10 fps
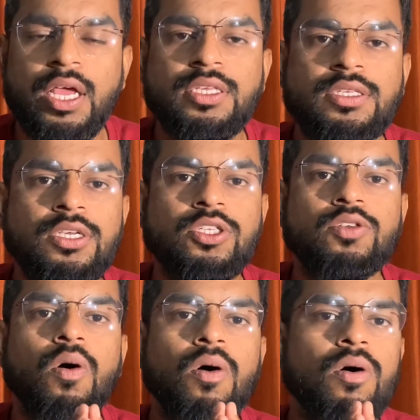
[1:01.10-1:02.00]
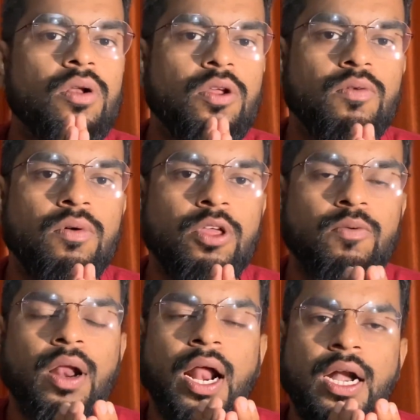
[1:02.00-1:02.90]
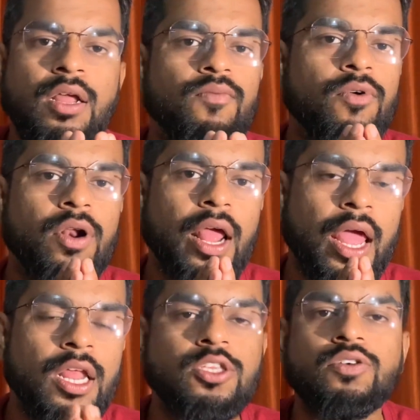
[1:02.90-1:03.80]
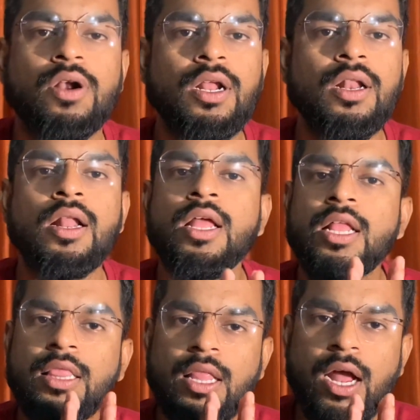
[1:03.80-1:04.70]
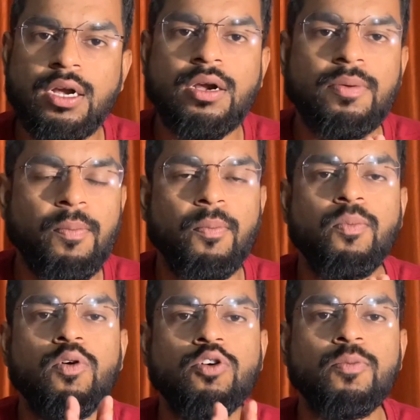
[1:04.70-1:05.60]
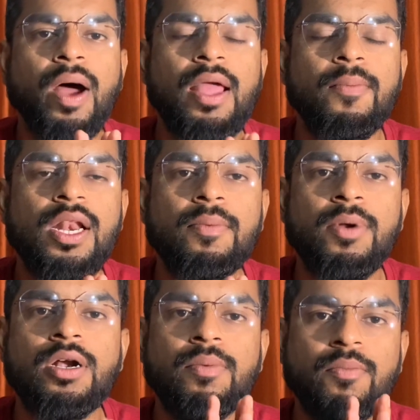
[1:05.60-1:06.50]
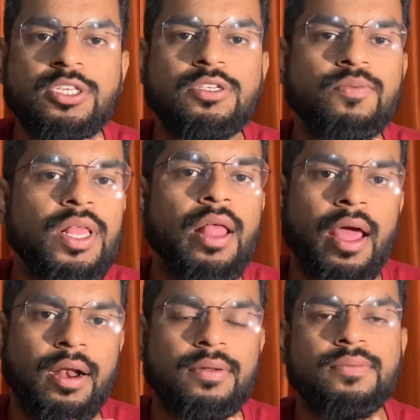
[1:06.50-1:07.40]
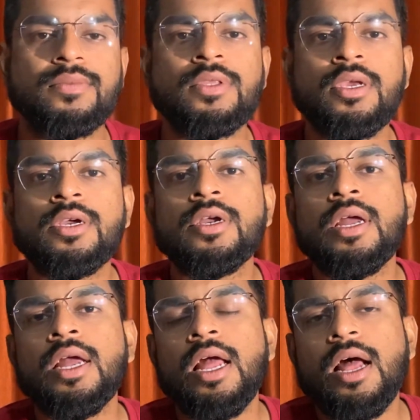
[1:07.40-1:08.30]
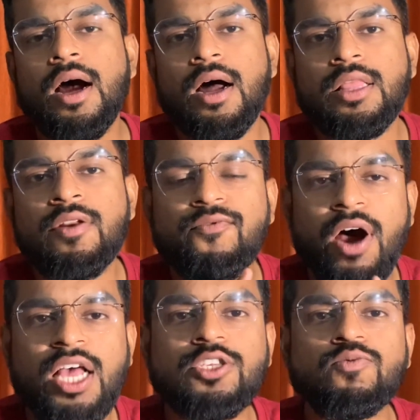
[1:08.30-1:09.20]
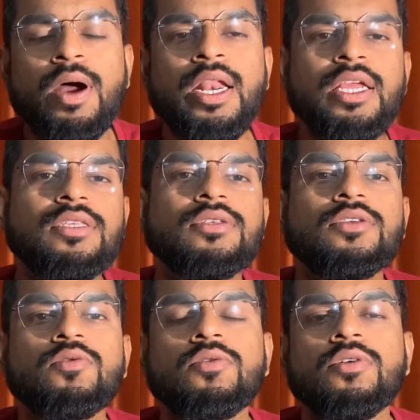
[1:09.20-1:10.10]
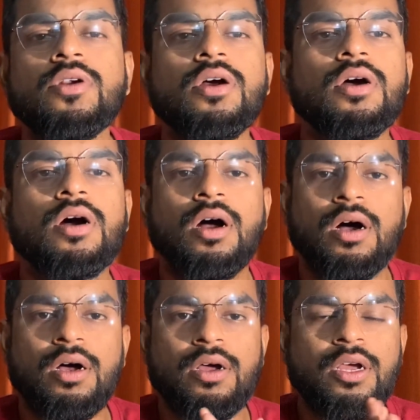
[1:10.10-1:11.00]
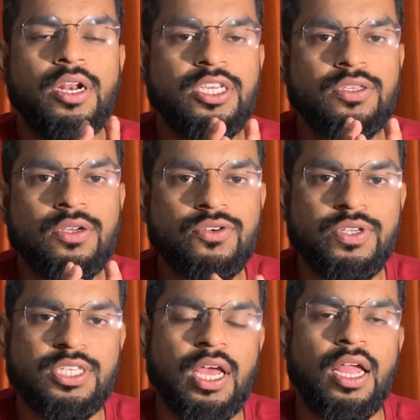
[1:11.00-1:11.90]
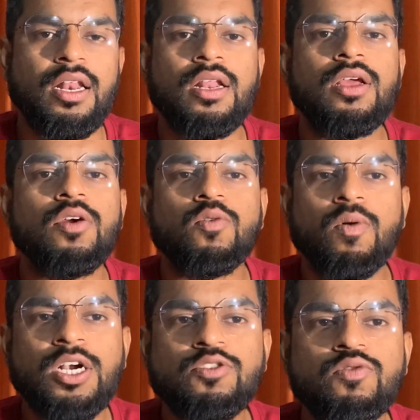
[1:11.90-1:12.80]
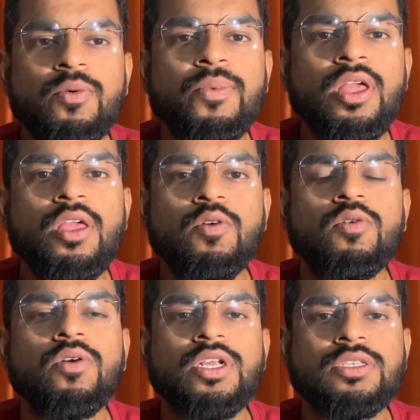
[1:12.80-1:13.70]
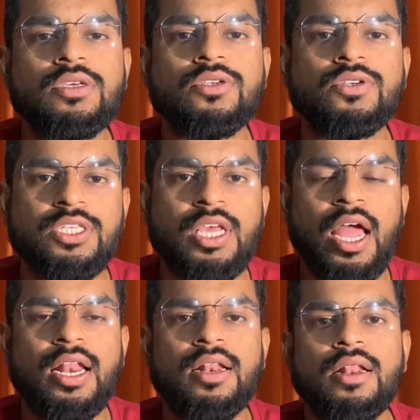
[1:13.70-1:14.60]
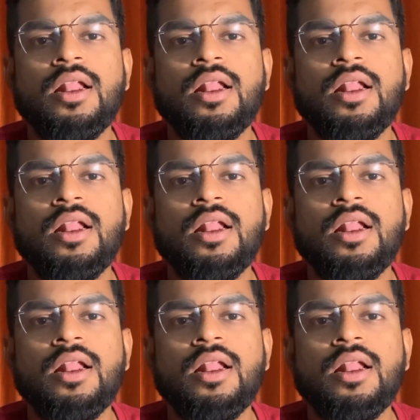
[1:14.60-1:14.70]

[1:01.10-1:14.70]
thesis, or you are writing for any journal, that 4 to 5 element must be there. Then first one is your research design. What should be your research design?